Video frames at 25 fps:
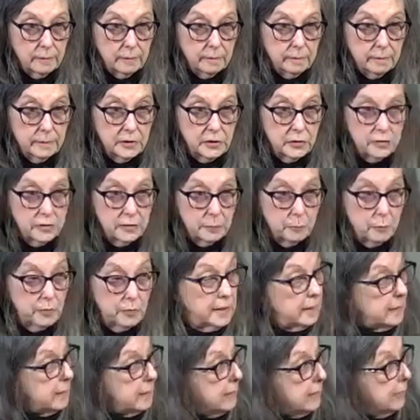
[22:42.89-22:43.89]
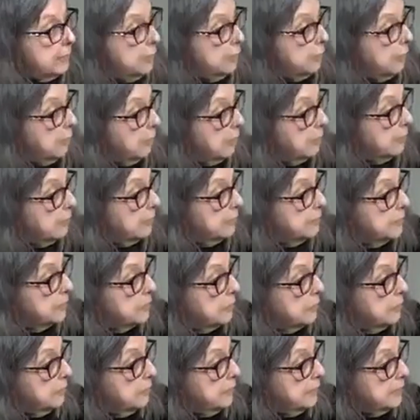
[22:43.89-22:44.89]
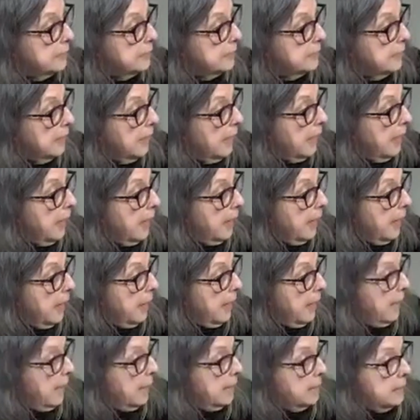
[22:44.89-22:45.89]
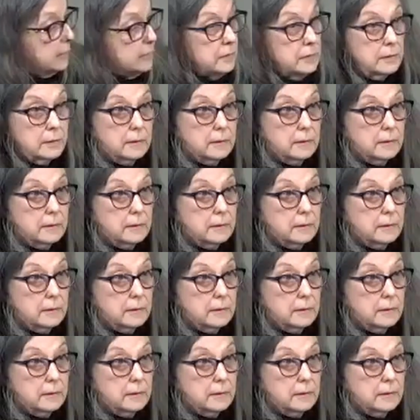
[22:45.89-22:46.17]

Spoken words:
which is printed in your order of service and